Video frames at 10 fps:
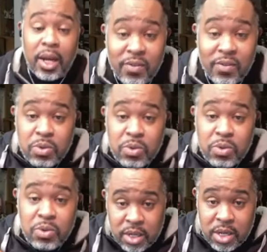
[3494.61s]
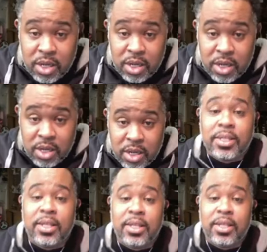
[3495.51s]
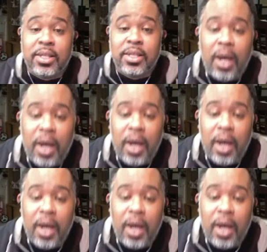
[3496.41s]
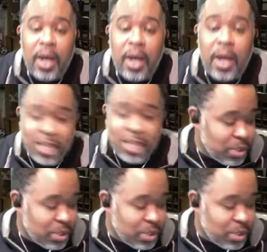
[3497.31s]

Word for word: giving you a, a, hug like this uh, when I see you.